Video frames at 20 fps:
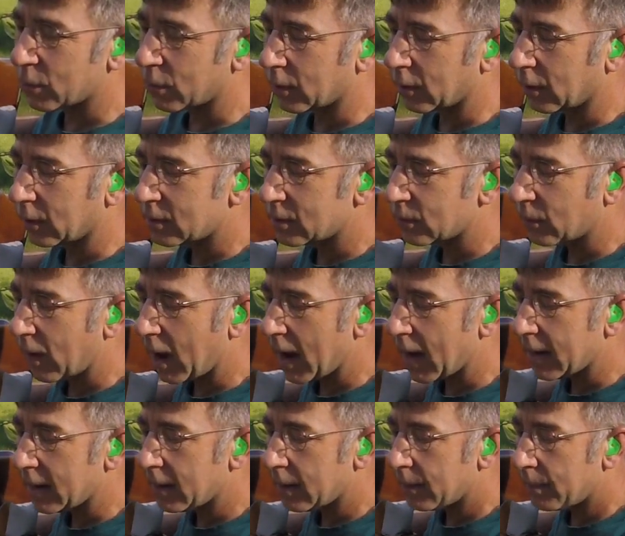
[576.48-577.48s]
it looks
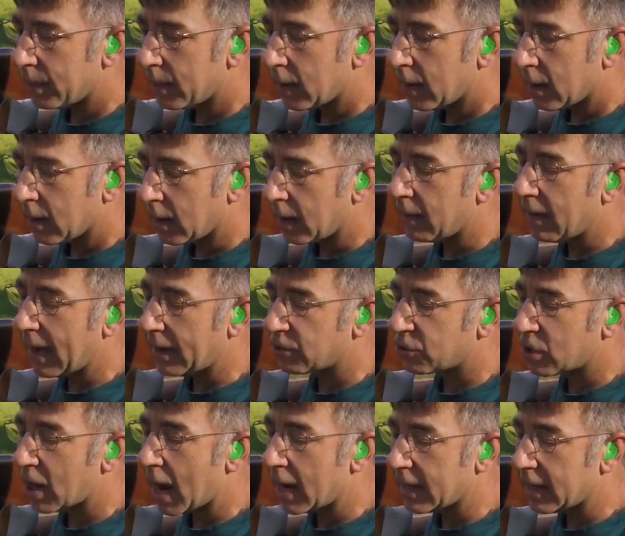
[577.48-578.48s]
fine. And that
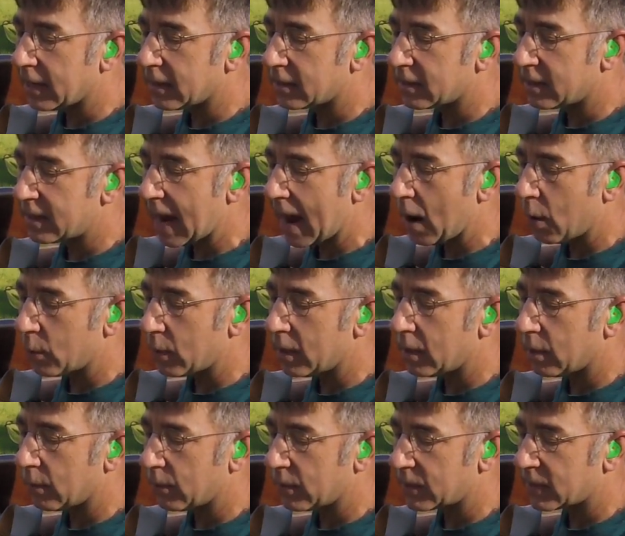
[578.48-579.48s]
shot is down
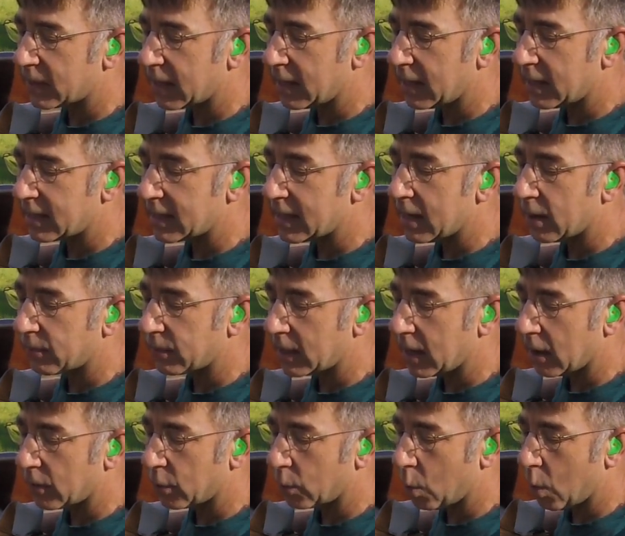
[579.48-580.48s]
in the vicinity of the
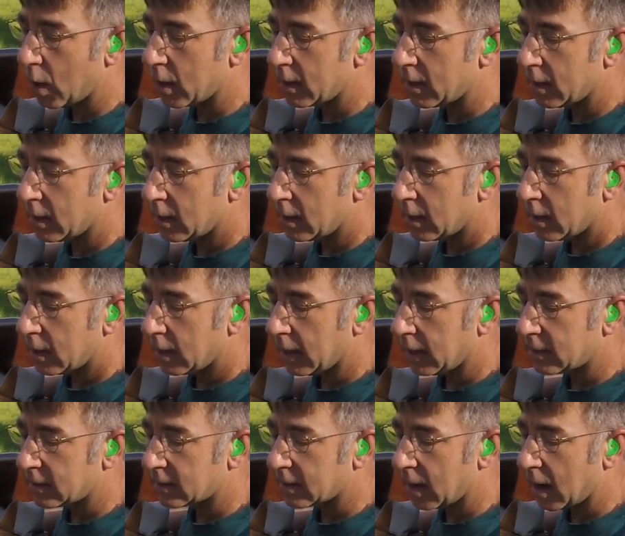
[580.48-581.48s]
other one.
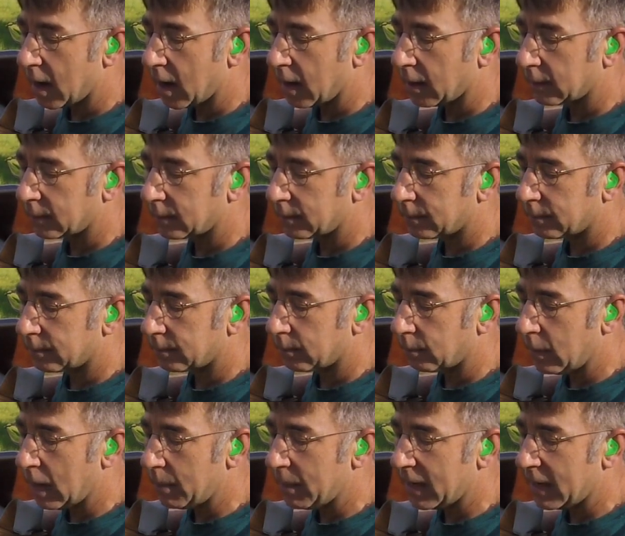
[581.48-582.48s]
It's
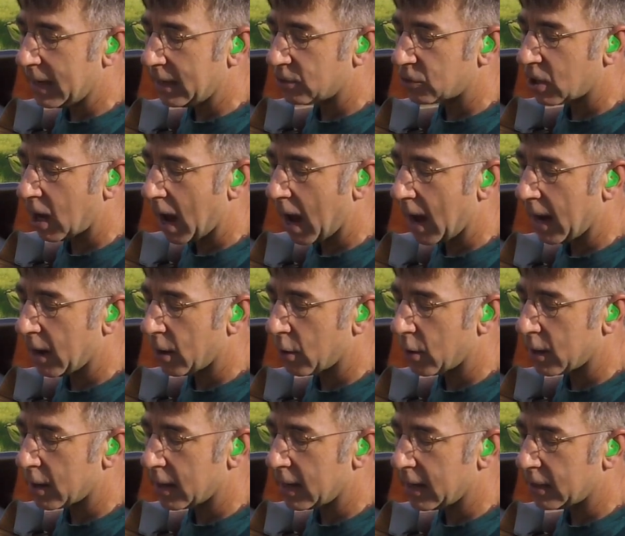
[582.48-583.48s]
maybe an inch
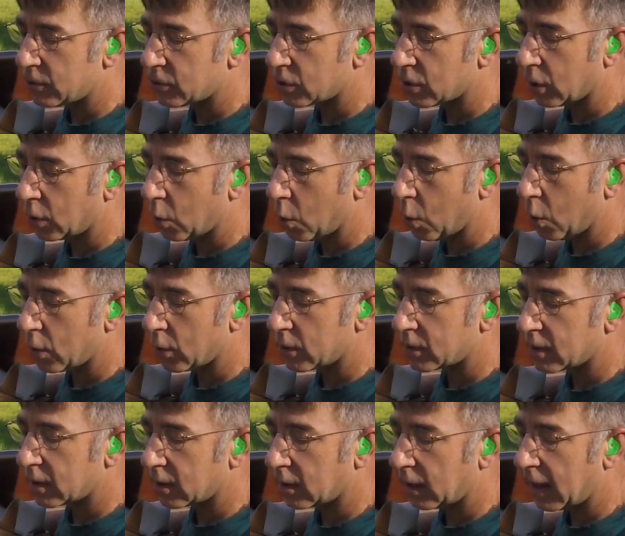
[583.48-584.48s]
higher and an inch and a quarter
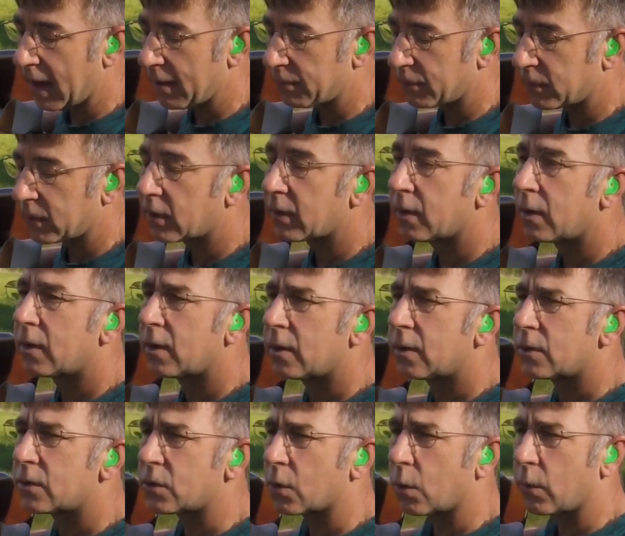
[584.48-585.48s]
to the left.
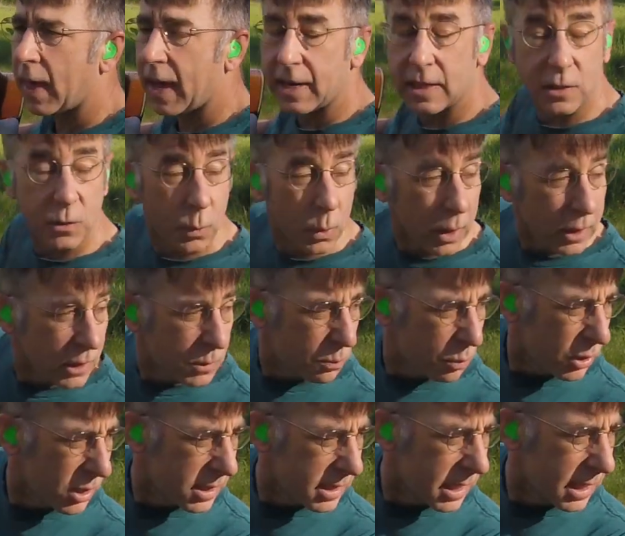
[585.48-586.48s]
So that is where it's
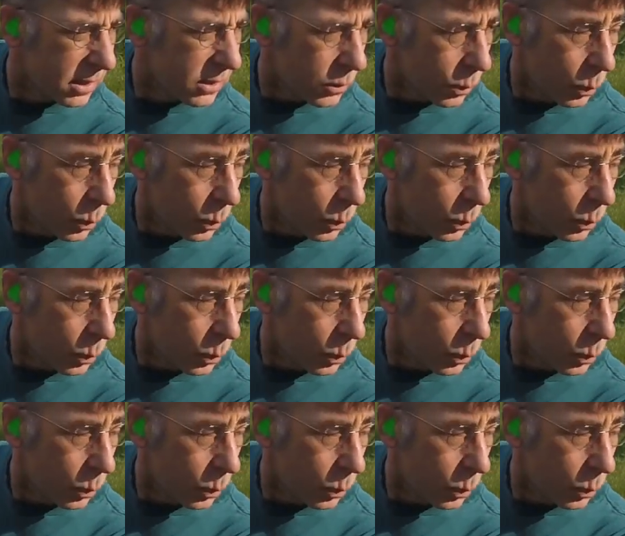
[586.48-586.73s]
printing. So